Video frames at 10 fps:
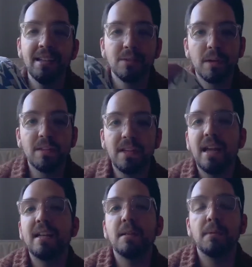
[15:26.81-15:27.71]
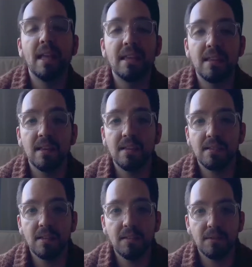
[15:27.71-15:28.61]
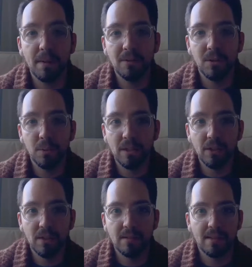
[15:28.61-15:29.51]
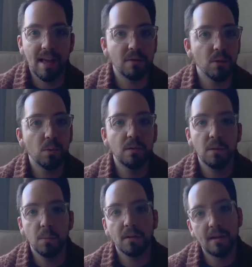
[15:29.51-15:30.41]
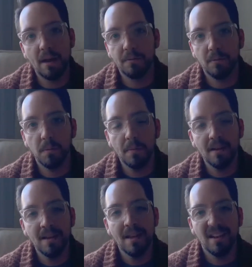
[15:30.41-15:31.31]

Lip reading: so I did end up lengthening the sleeves by 2 inches, and that totally worked out for me.